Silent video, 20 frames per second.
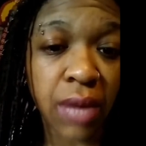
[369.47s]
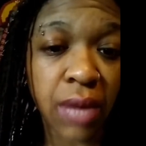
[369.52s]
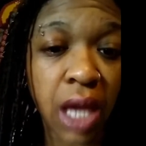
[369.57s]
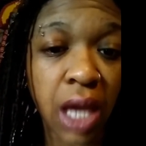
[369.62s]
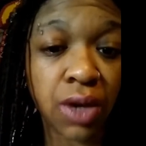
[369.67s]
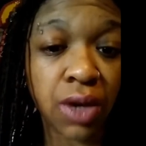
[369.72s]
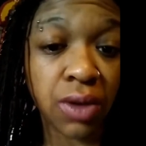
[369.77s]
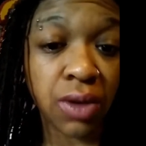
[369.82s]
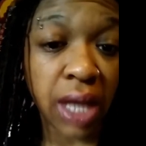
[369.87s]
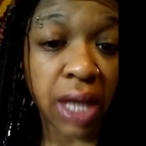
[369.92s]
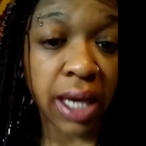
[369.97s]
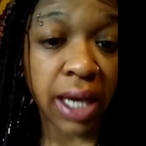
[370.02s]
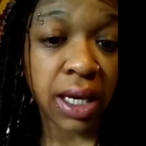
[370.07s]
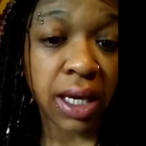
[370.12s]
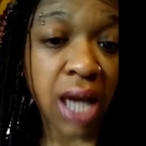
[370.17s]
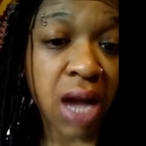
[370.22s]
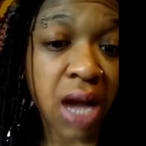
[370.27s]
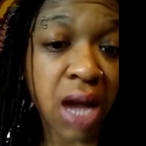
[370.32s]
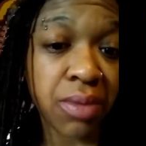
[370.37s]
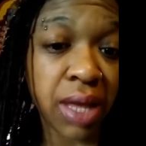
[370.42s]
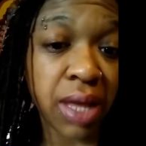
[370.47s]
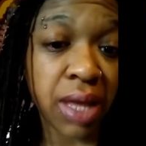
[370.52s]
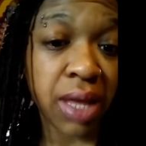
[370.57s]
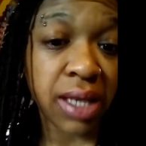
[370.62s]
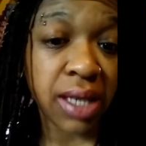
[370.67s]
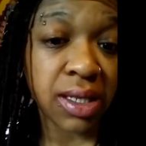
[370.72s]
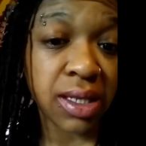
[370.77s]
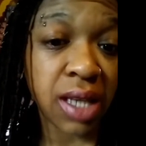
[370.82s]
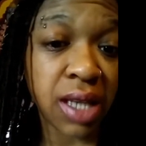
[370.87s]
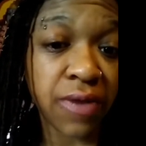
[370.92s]
and you like
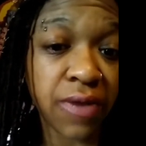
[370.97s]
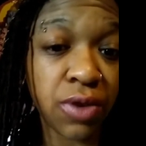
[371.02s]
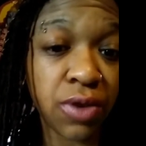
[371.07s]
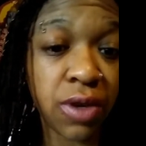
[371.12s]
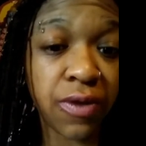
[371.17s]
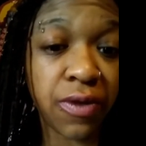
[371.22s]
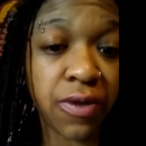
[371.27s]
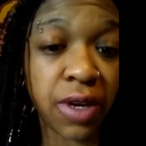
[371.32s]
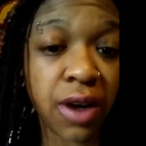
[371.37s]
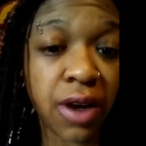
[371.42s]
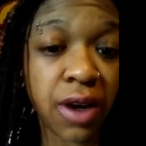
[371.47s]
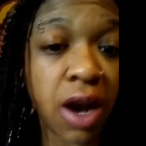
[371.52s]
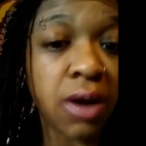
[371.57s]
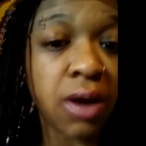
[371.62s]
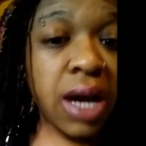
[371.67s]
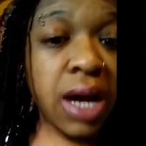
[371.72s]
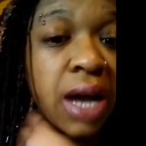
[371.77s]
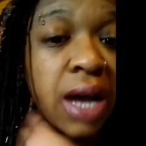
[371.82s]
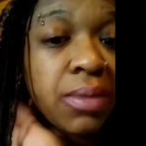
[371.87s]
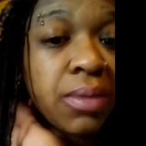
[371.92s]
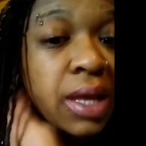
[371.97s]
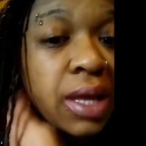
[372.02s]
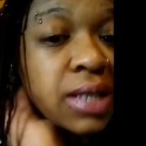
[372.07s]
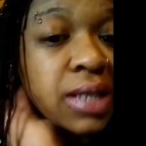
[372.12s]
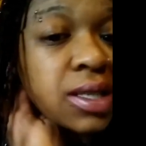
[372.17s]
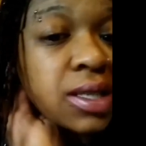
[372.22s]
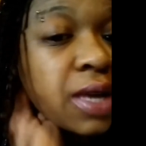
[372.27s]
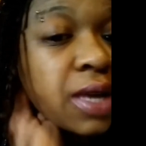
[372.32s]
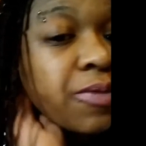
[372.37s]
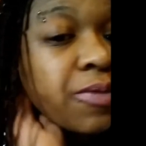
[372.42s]
complex stuff. You can figure out
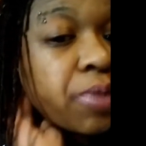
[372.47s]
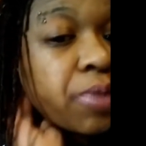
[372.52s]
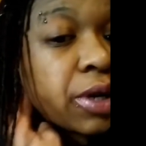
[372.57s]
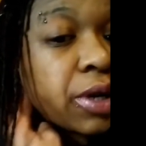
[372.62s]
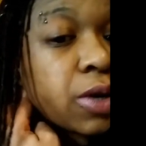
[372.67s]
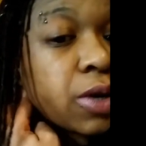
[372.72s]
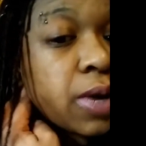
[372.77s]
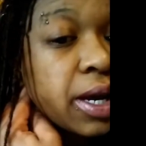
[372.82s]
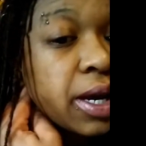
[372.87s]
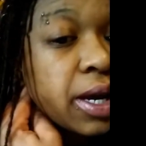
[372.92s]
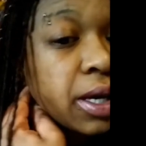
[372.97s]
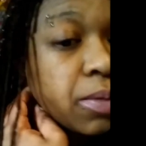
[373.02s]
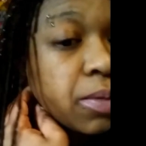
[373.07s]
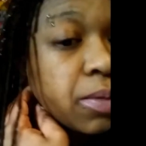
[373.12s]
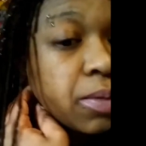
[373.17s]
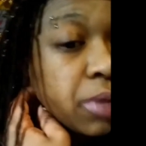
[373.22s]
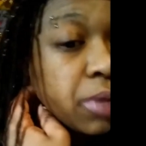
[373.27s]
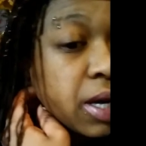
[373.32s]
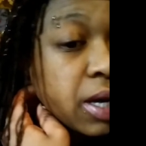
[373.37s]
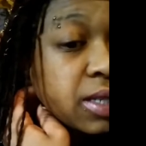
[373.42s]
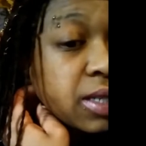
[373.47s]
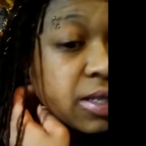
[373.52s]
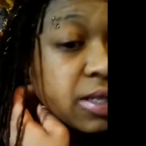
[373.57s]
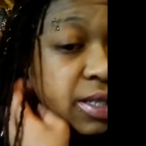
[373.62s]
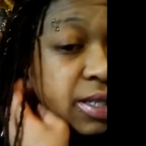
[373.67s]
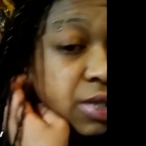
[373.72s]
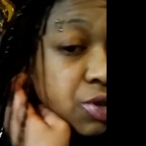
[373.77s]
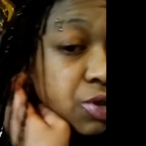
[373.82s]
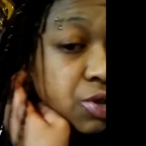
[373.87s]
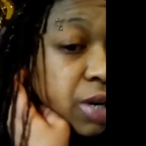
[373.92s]
complex stuff pretty quick because it's
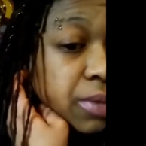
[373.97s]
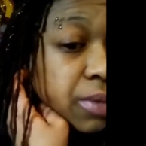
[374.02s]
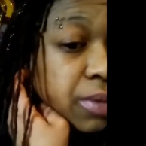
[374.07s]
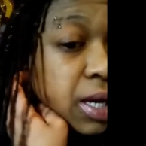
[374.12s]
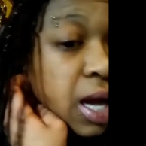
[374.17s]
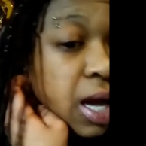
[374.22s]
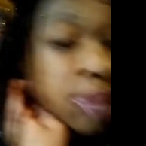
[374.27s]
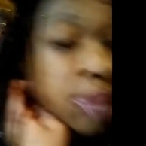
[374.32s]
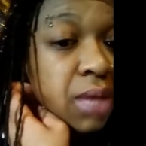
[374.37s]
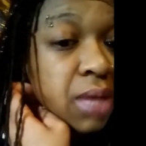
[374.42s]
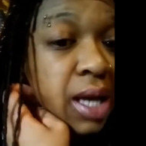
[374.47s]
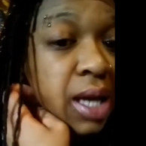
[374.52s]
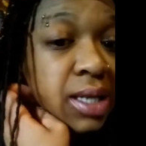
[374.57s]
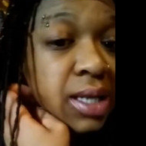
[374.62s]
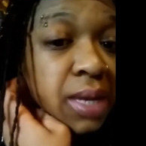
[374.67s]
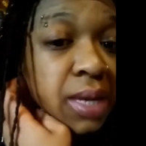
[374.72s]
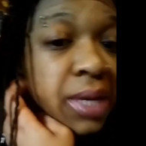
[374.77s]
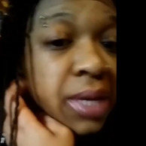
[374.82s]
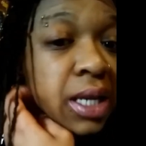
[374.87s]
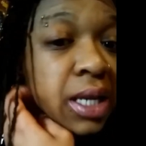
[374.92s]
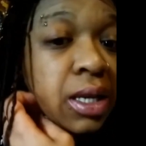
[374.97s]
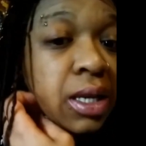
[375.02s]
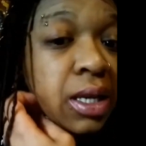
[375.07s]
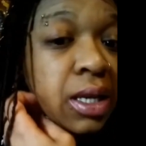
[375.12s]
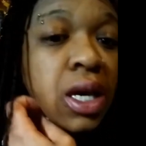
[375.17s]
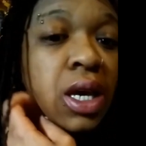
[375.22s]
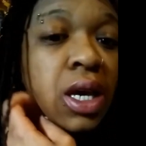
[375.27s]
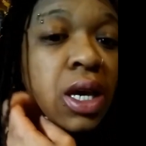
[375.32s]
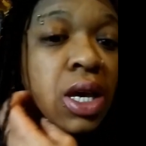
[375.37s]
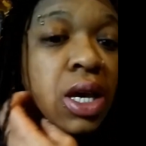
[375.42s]
extremely complex. I mean,
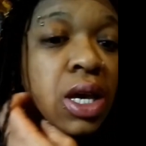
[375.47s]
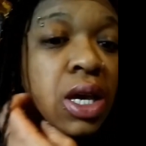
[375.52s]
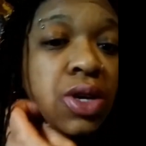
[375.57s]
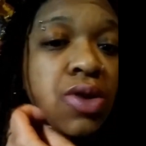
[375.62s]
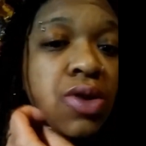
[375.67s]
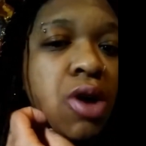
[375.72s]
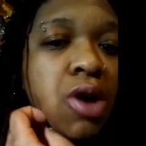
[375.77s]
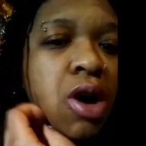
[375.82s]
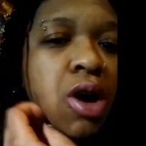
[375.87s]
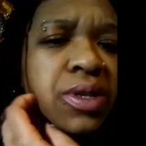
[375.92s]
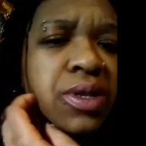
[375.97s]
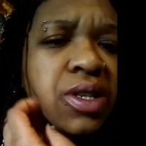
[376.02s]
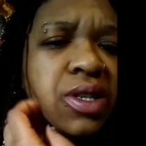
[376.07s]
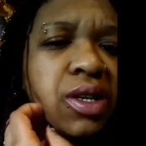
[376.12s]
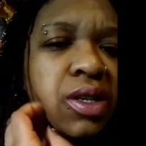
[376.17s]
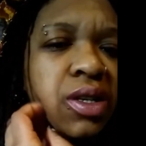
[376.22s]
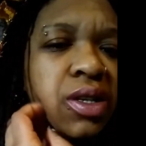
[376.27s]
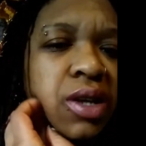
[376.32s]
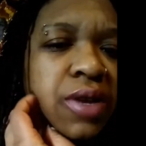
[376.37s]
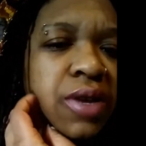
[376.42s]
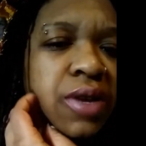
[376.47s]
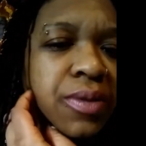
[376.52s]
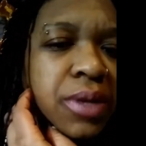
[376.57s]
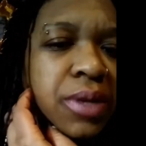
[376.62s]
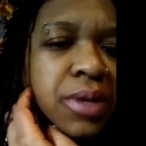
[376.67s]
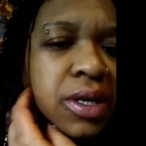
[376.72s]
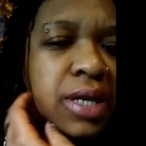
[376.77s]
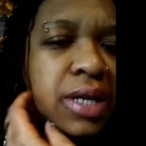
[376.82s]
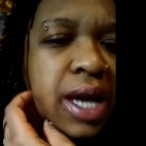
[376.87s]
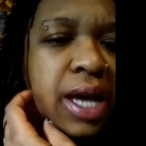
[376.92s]
you're always going to learn
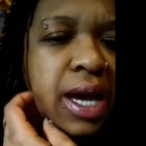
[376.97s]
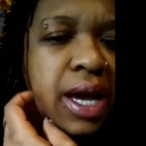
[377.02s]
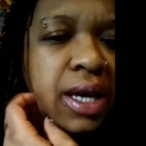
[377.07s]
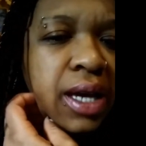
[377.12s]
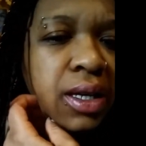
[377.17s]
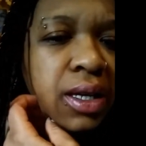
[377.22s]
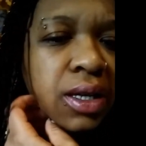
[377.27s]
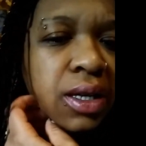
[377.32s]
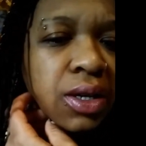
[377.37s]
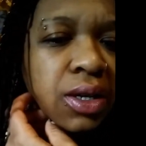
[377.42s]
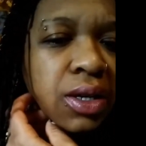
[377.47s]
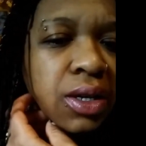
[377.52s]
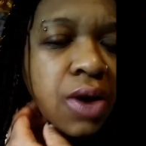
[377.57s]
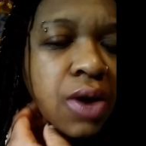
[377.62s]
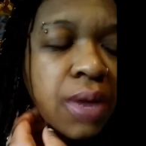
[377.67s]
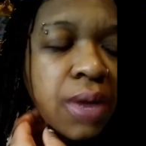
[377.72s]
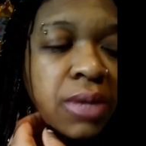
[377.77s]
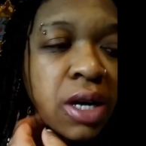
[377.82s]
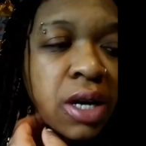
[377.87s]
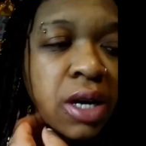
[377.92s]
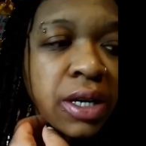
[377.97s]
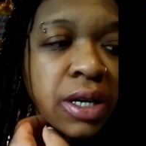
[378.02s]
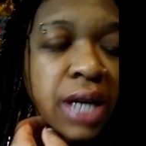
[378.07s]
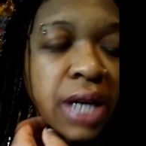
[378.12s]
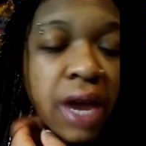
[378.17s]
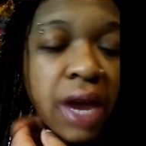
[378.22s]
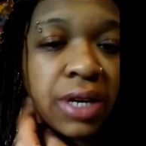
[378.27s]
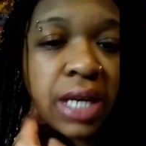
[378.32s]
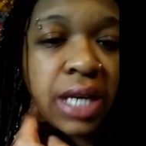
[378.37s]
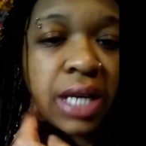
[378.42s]
from your deck. You know, I'm learning
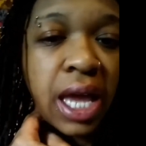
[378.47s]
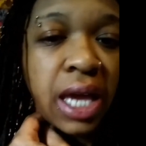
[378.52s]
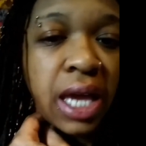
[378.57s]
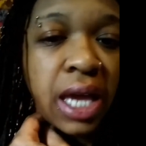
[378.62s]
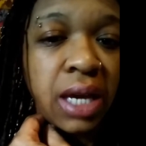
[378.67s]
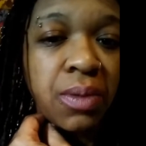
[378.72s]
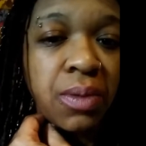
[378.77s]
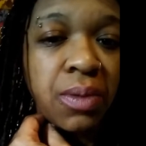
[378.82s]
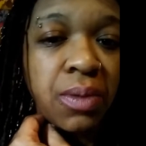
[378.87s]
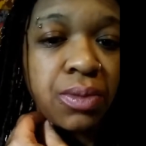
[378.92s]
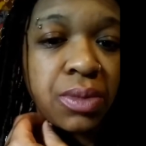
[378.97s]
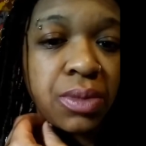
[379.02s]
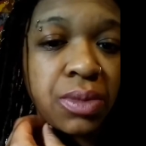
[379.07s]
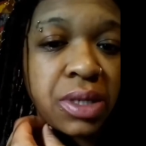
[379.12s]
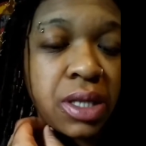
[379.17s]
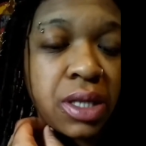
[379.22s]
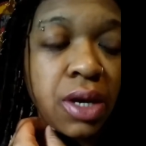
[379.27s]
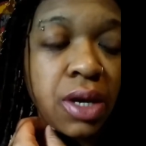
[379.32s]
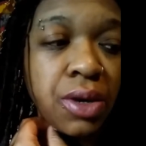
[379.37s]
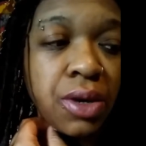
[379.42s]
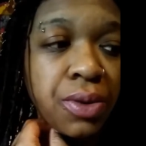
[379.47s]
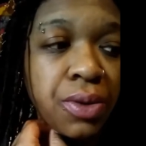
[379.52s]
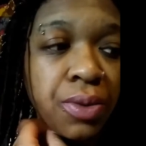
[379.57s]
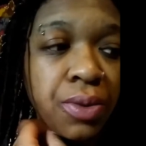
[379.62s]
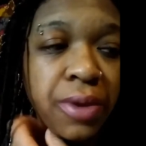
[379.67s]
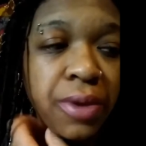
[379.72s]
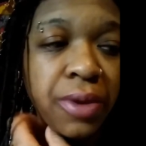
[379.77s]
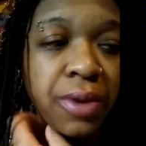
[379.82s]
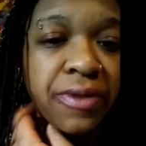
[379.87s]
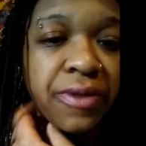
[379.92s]
every day still
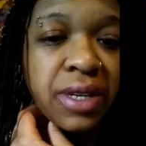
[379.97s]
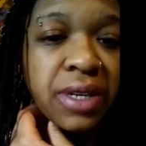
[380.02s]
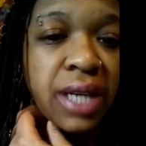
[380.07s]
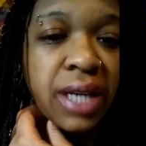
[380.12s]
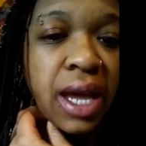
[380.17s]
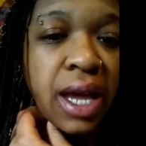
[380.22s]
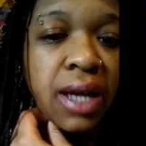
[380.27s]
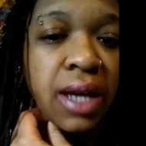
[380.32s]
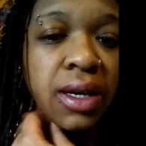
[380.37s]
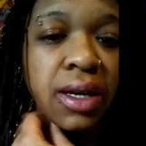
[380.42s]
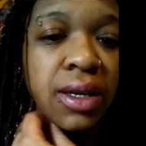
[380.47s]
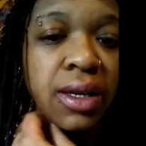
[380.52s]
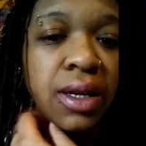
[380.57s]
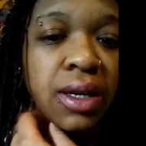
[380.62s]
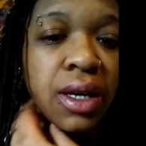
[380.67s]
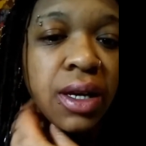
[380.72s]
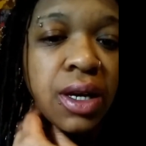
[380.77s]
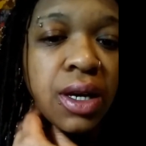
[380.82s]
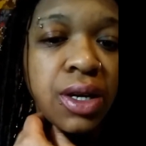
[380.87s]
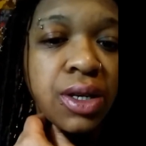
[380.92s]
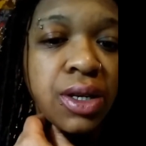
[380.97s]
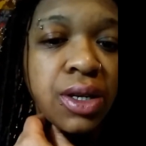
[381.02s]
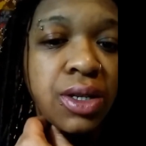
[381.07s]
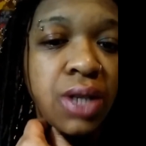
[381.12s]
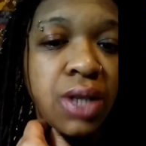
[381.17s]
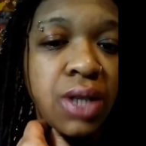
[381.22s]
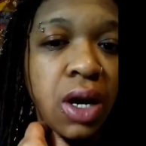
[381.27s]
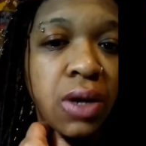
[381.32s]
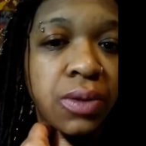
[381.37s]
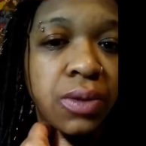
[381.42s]
with the deck.
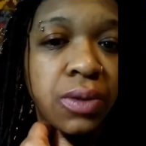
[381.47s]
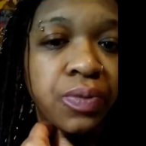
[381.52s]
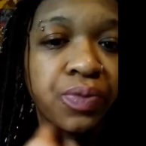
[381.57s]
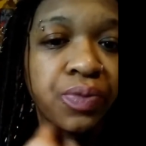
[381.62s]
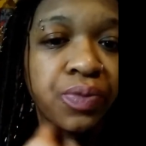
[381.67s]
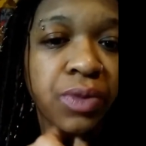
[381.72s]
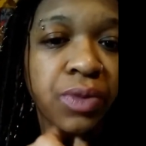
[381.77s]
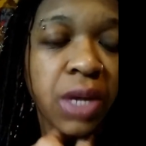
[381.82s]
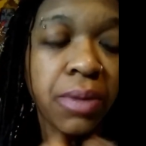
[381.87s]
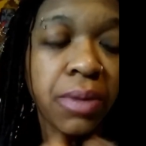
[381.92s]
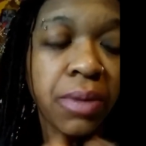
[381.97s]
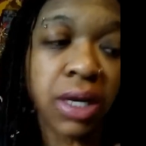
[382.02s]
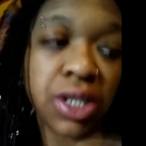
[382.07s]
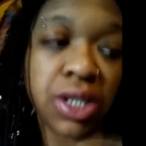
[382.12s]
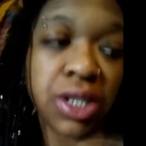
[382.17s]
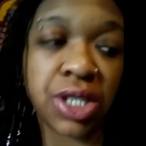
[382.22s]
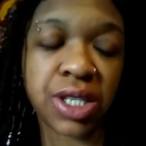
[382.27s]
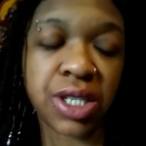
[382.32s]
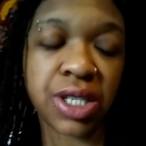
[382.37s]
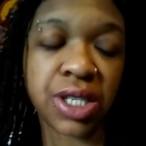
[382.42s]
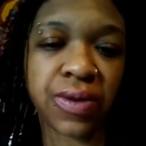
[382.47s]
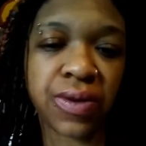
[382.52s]
So, but it